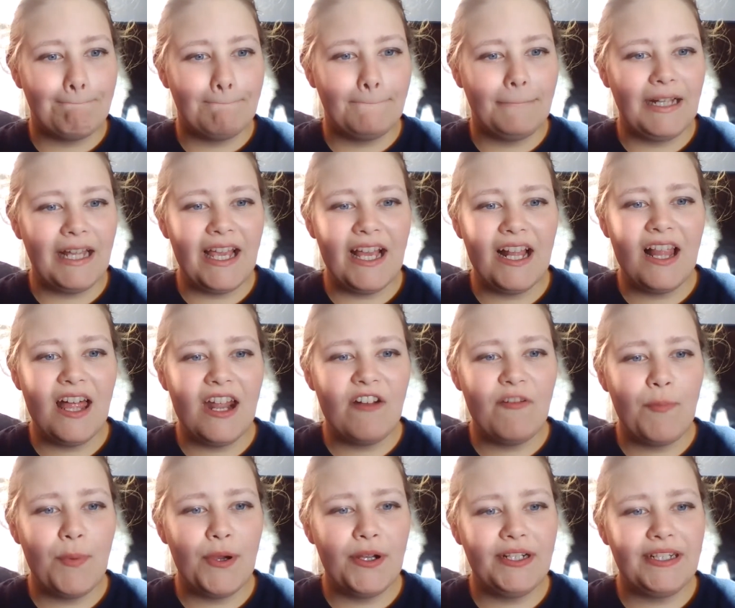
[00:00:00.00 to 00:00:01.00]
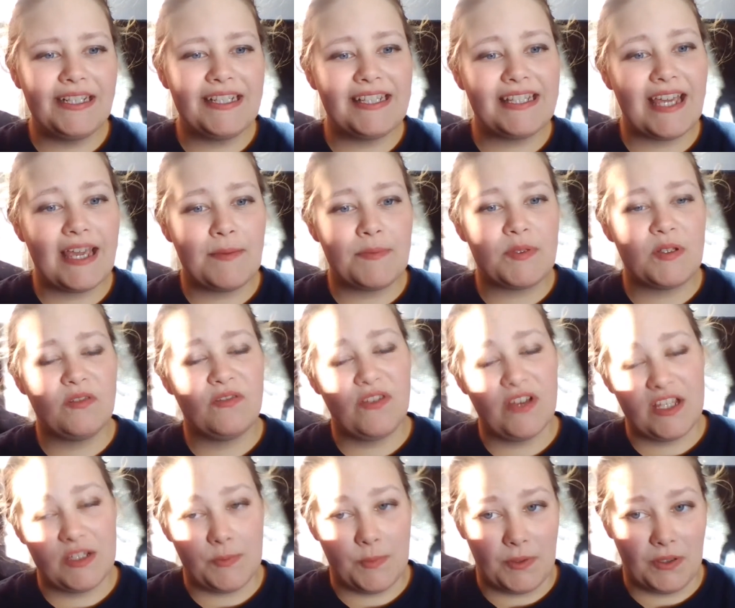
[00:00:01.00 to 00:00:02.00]
Play a lot of pointless games on
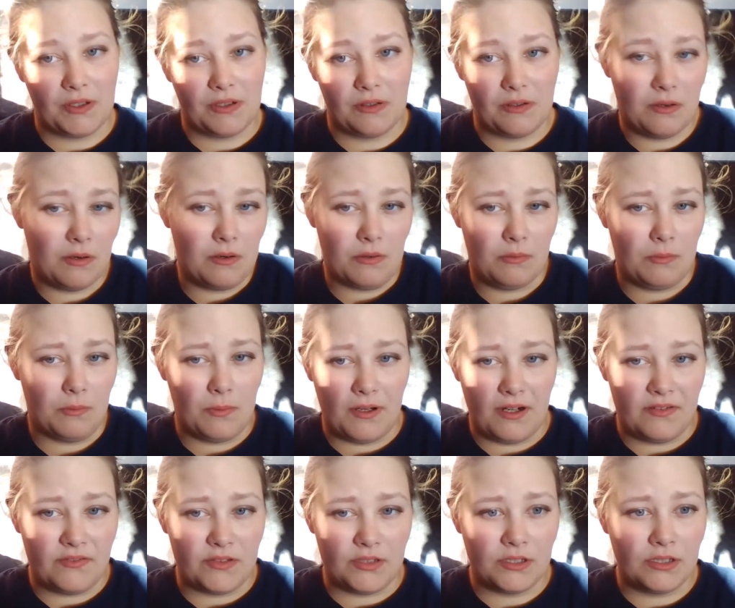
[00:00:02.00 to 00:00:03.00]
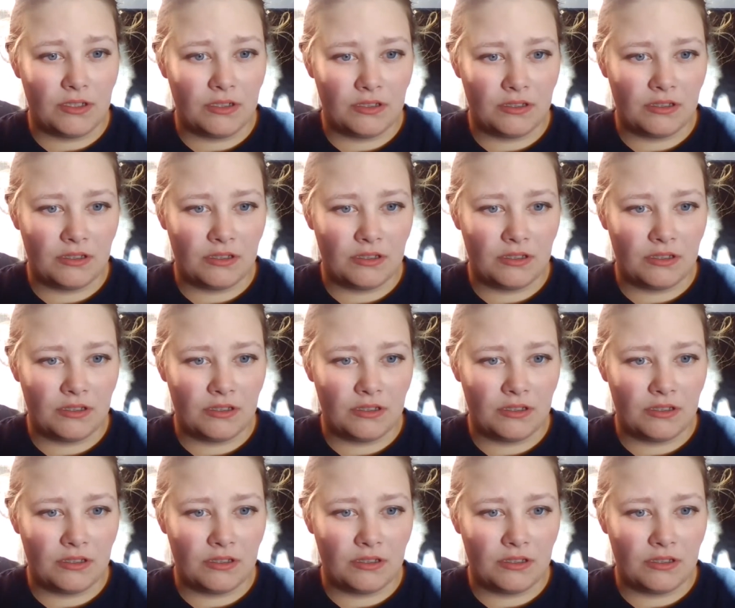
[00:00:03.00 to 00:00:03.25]
Facebook or whatever.